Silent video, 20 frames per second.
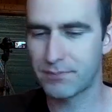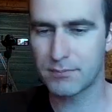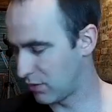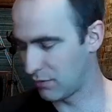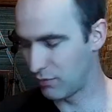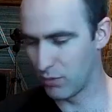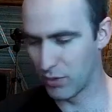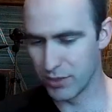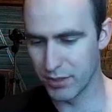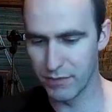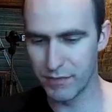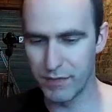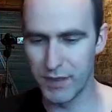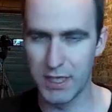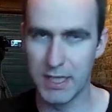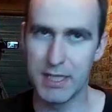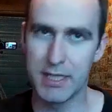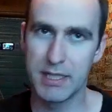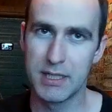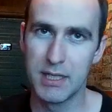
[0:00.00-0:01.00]
I've worn in the
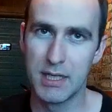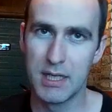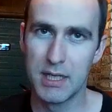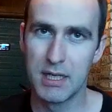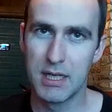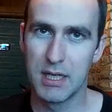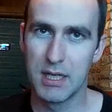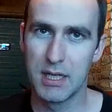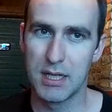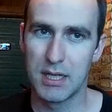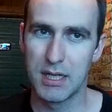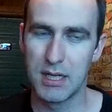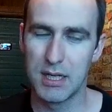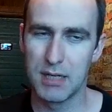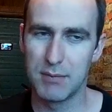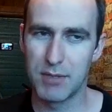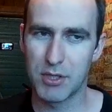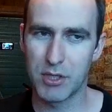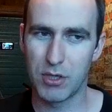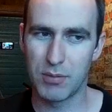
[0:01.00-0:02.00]
field
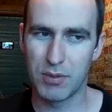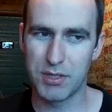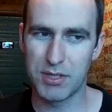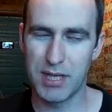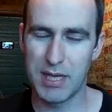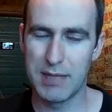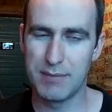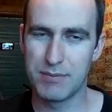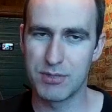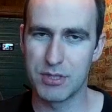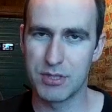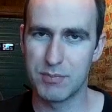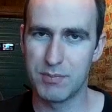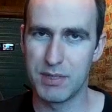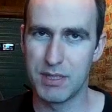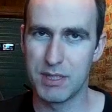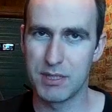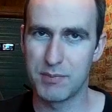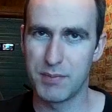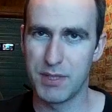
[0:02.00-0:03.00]
a couple of times, and
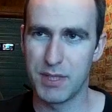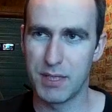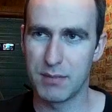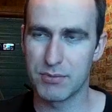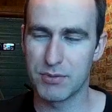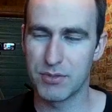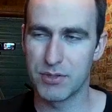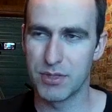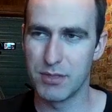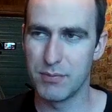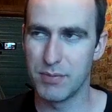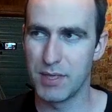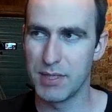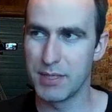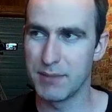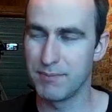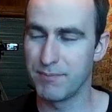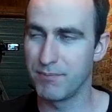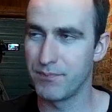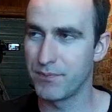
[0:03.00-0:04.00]
it's been absolutely
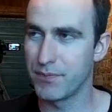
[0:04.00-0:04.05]
brilliant.